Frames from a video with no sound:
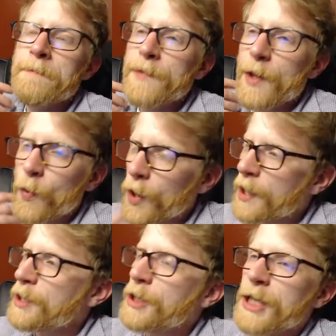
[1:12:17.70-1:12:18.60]
We're
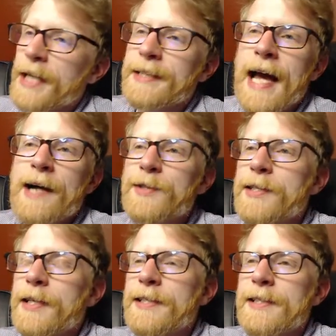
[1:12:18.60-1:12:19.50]
going to shut down
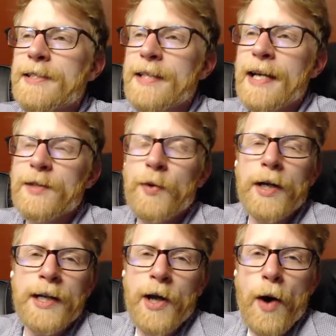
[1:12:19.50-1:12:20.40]
Season 6. We're
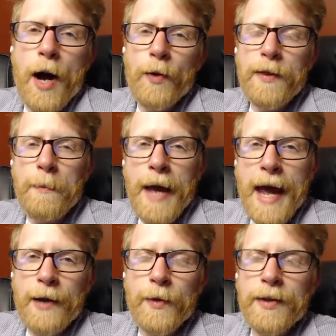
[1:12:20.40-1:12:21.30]
going to go out with a
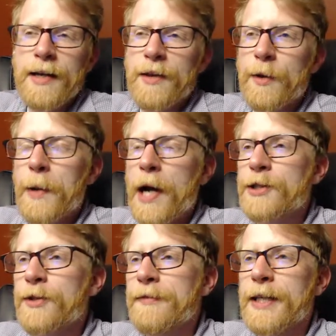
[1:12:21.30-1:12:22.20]
bang with another bar
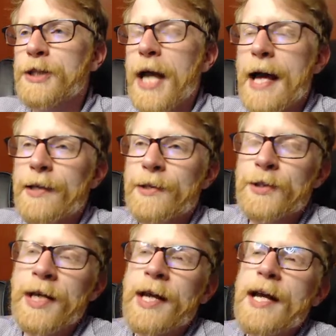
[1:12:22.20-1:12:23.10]
trivia
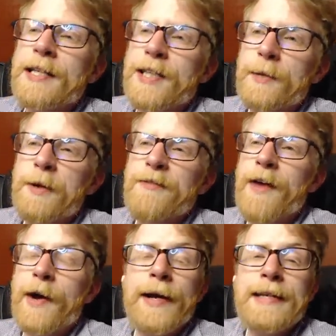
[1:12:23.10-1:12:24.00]
challenge. It's going to be
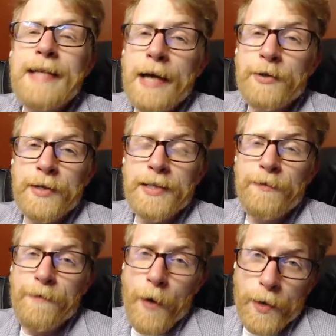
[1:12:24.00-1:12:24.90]
very Tetris
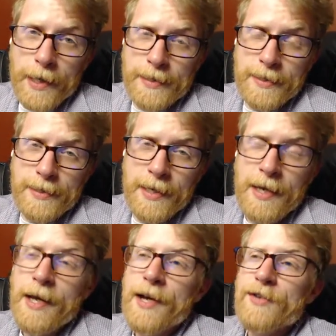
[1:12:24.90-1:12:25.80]
focused.
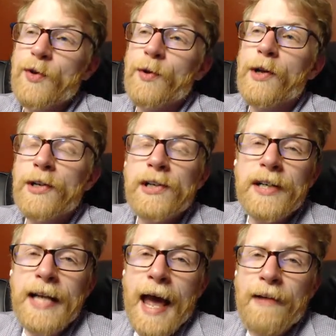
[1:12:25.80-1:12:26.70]
So
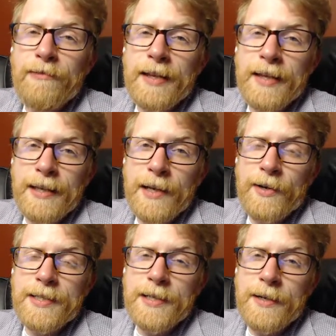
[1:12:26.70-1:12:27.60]
learn everything
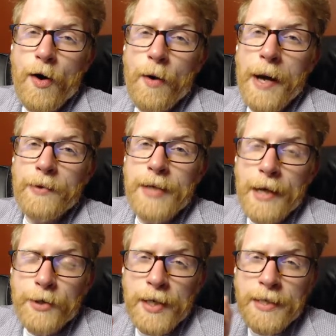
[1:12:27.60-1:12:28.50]
there is to know about
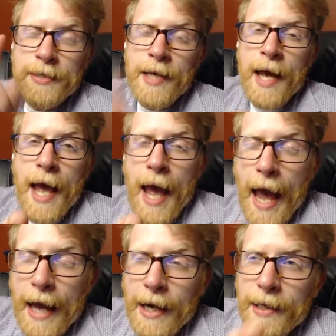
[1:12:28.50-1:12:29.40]
Tetris,
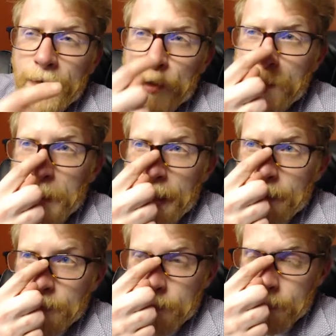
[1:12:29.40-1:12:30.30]
and I'll give you some
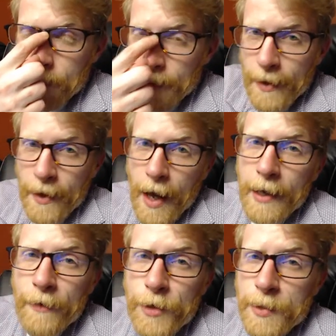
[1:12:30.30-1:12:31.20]
hints.
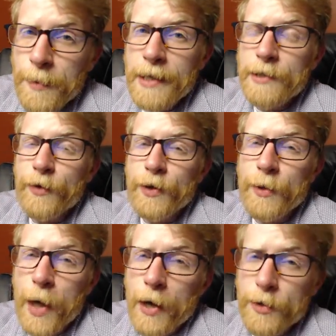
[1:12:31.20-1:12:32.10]
I'll give you some hints for
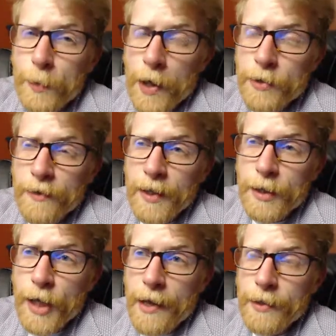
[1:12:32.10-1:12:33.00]
tomorrow's bar trivia
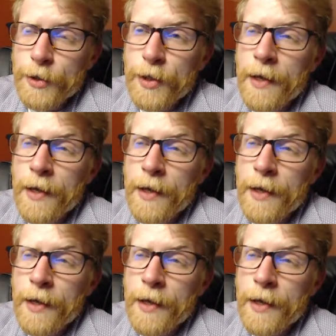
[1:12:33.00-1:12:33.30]
challenge.